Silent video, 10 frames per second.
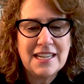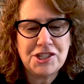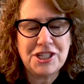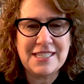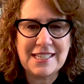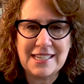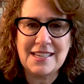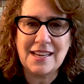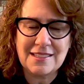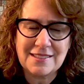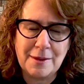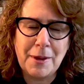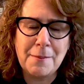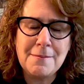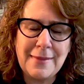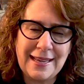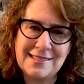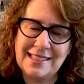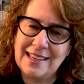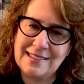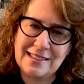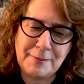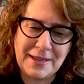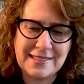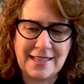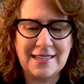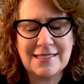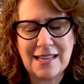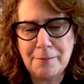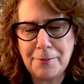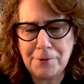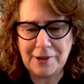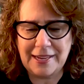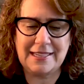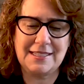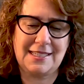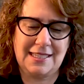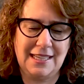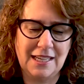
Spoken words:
She did some amazing exhibits, and at some point